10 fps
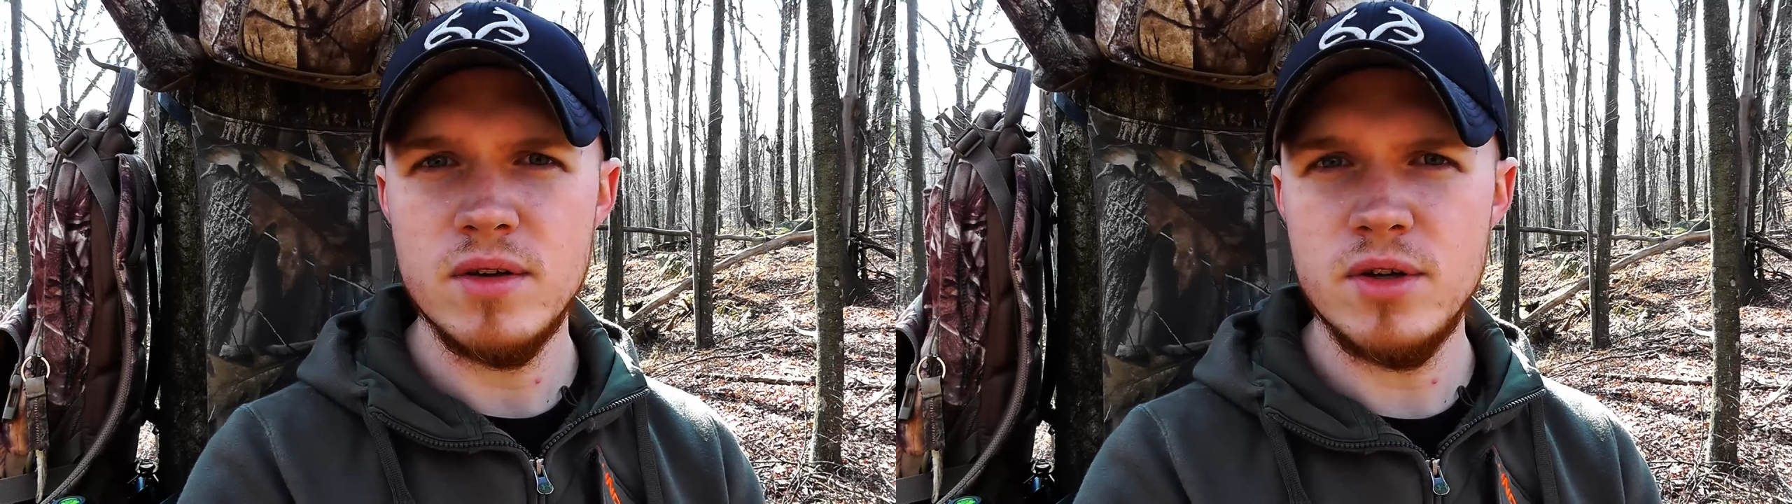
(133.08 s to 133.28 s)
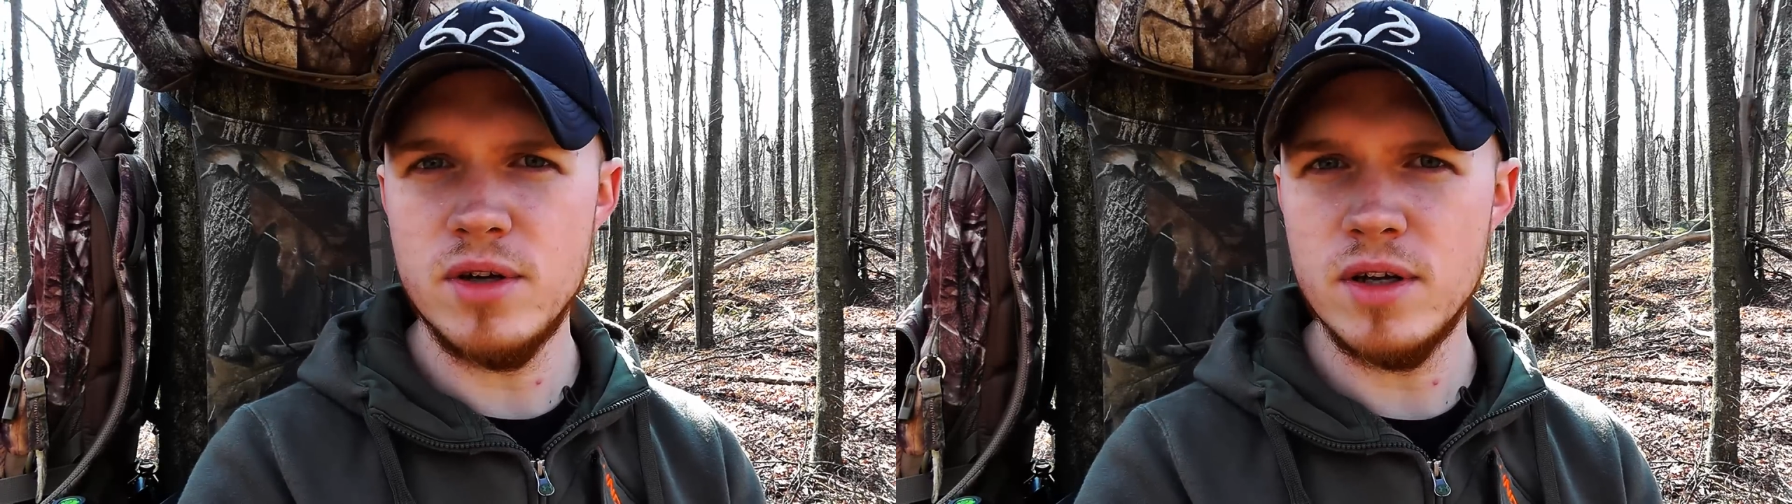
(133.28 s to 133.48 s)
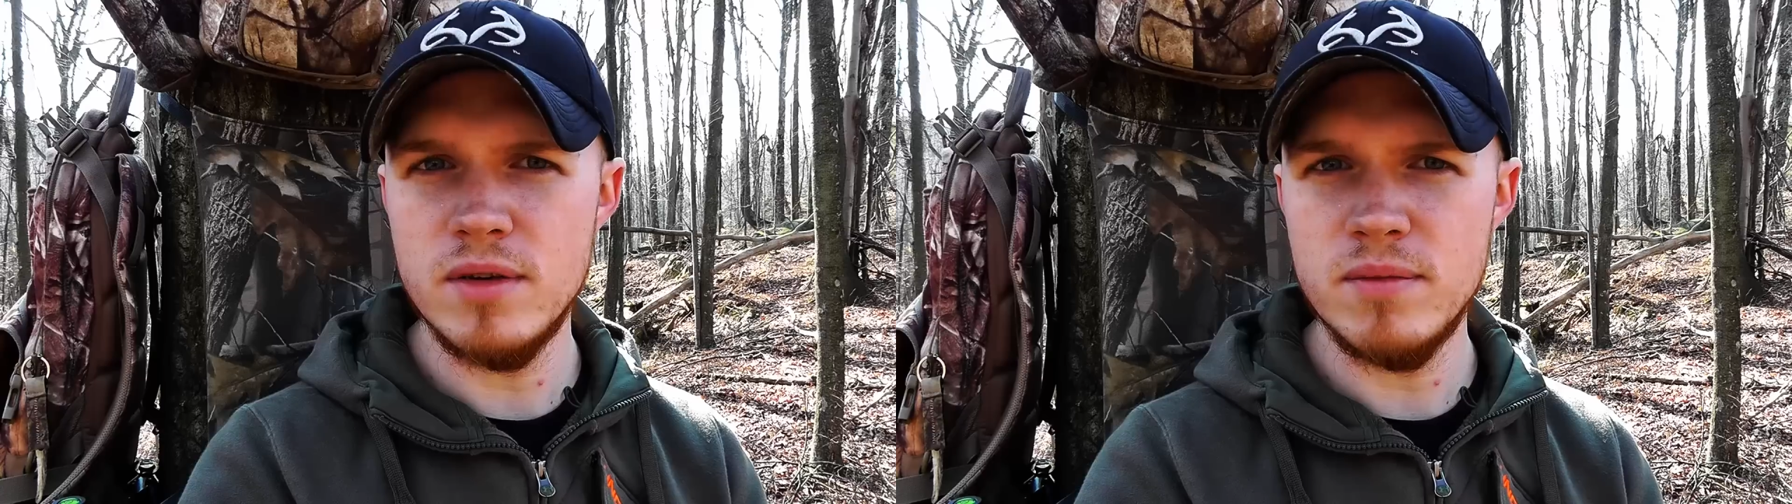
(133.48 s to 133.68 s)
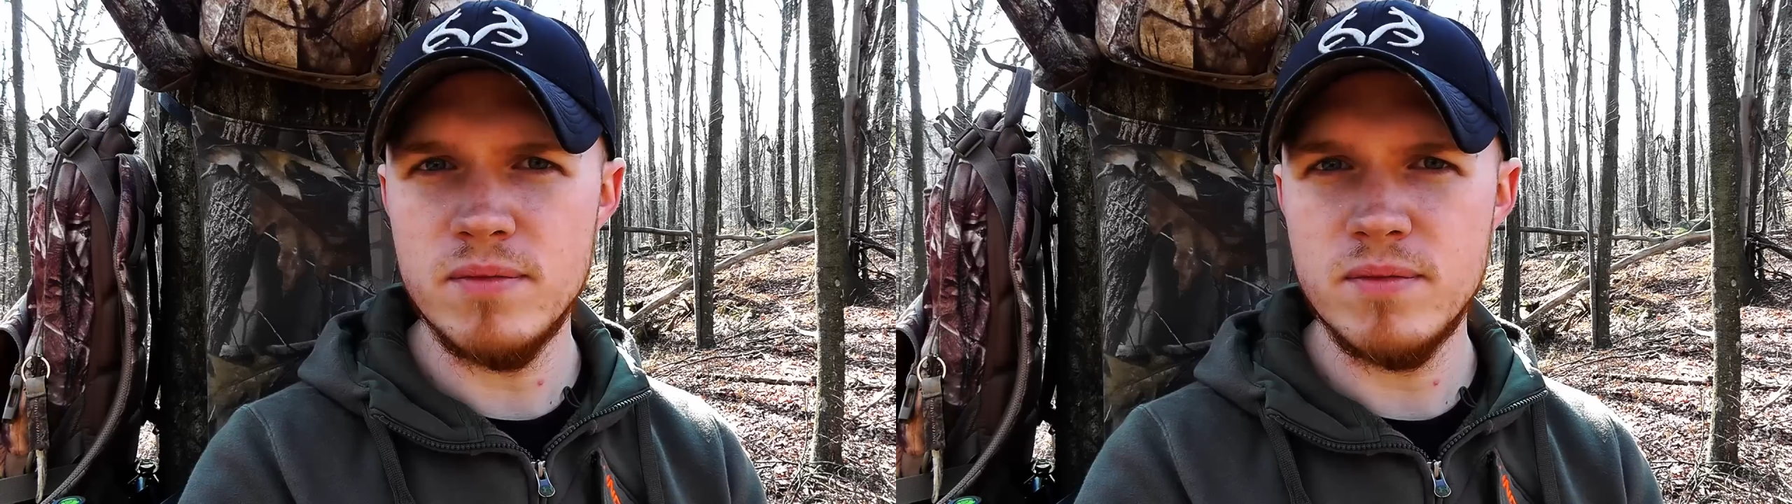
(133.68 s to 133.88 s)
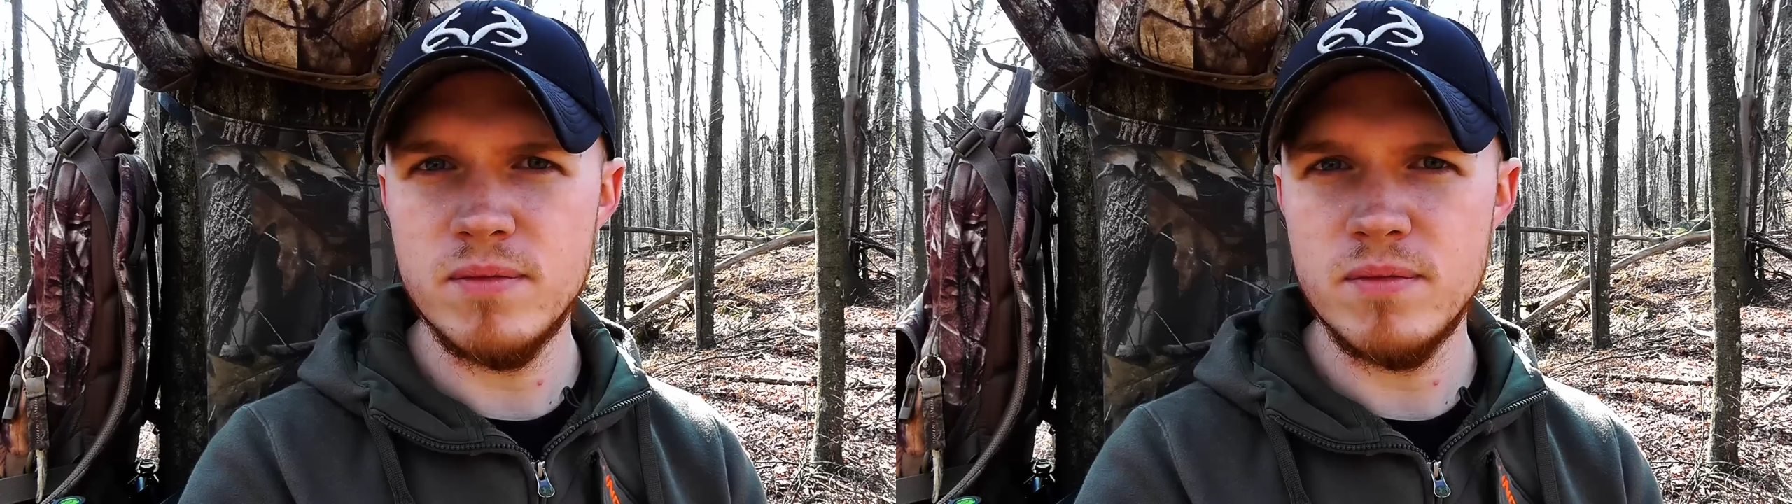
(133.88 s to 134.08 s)
you
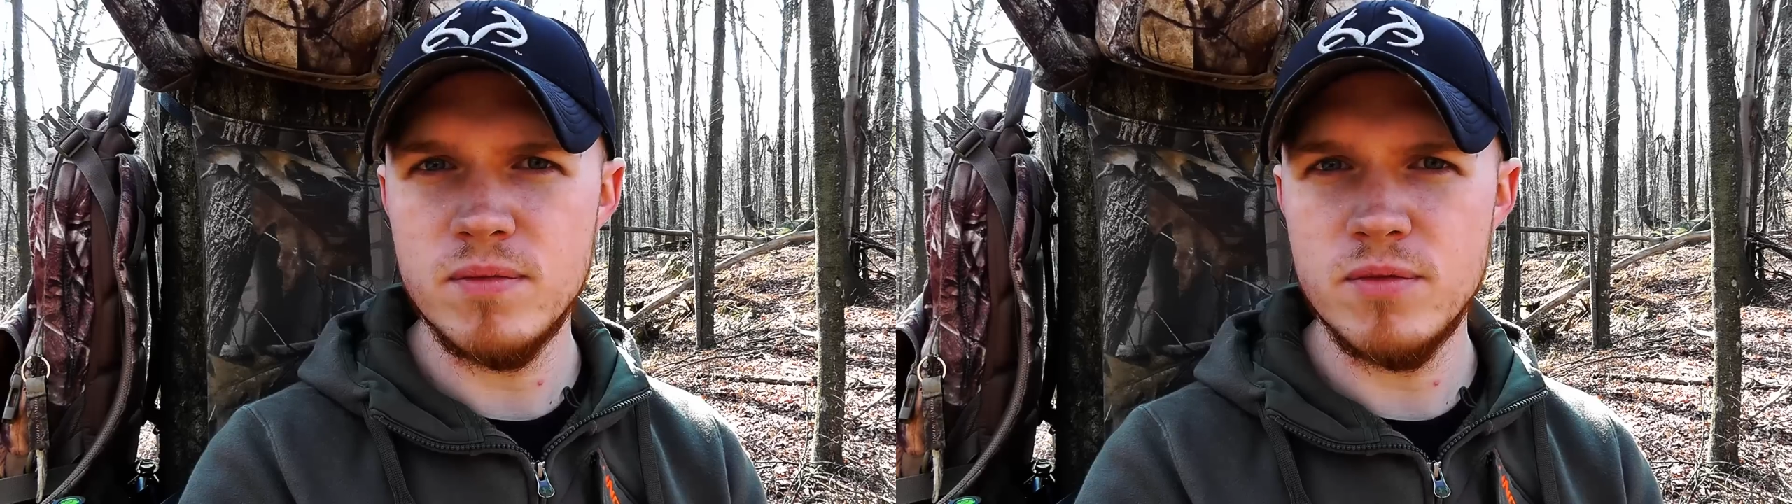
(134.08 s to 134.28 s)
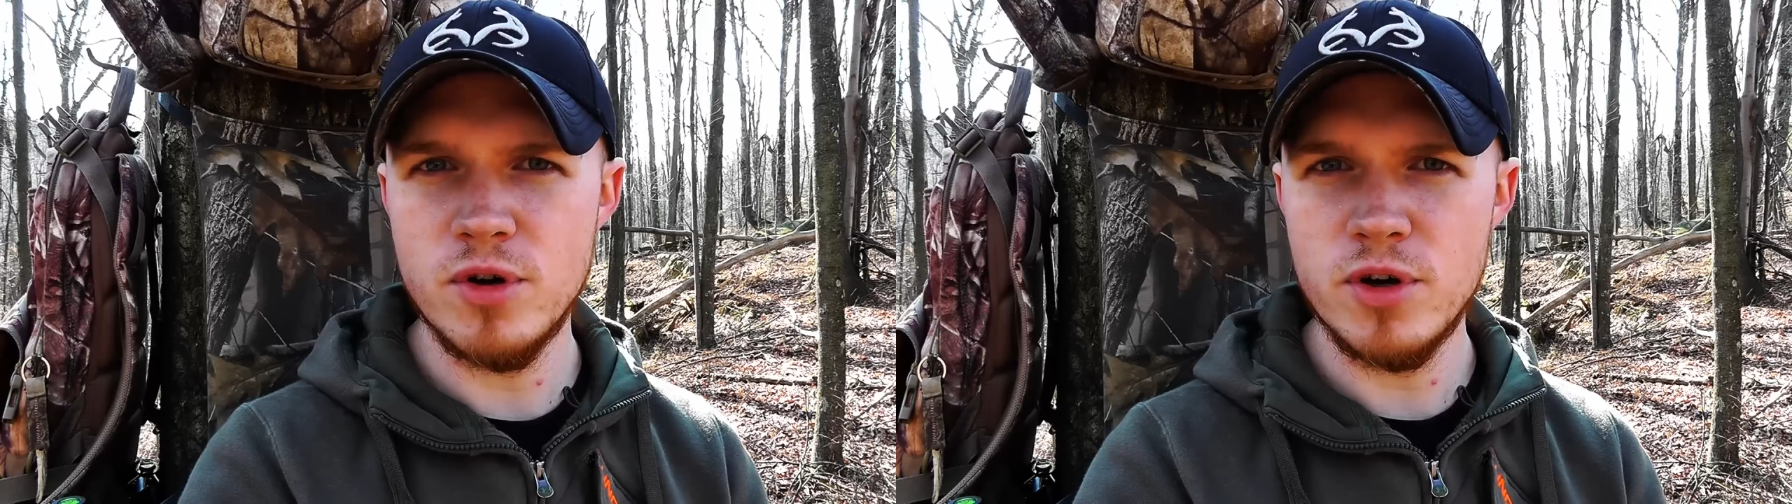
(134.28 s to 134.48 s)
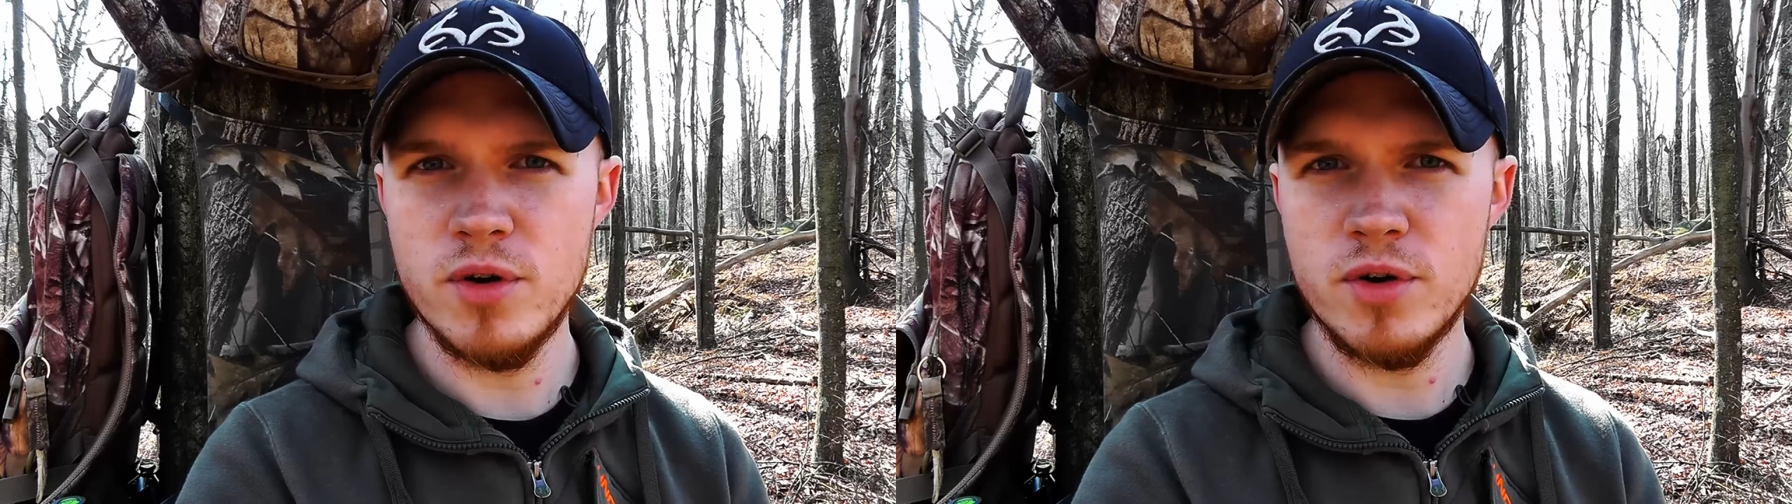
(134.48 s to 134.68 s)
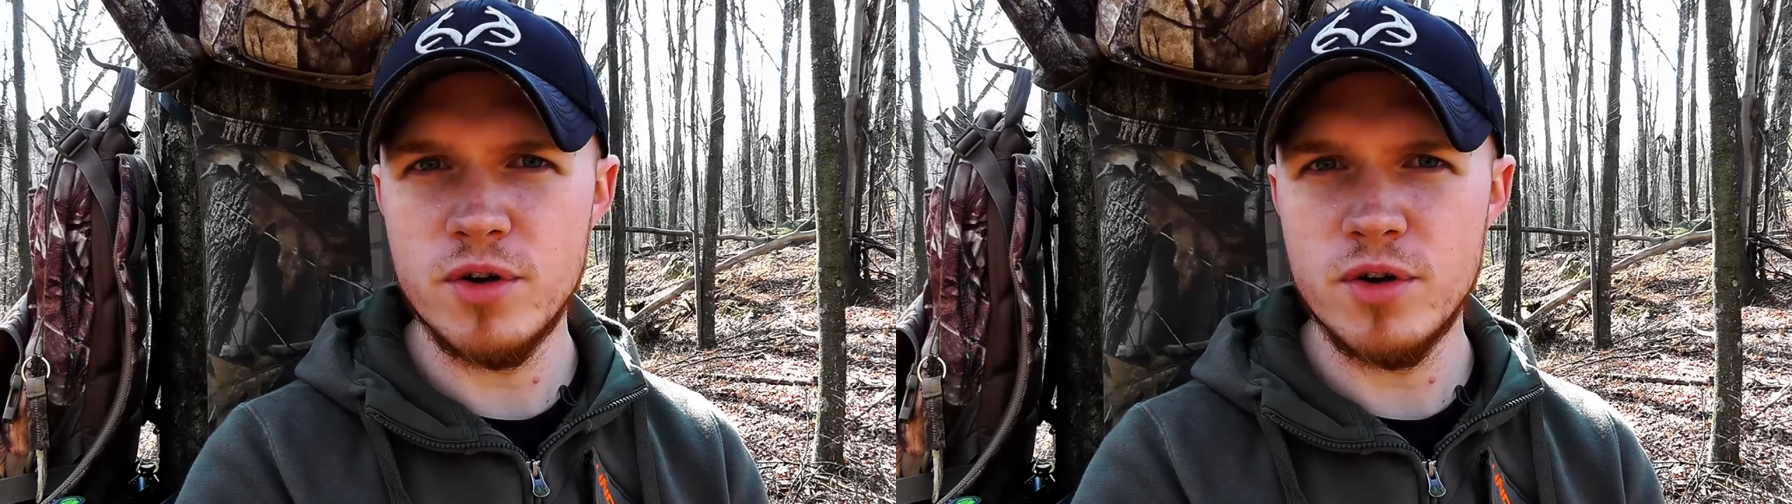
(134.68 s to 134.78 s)
can draw your own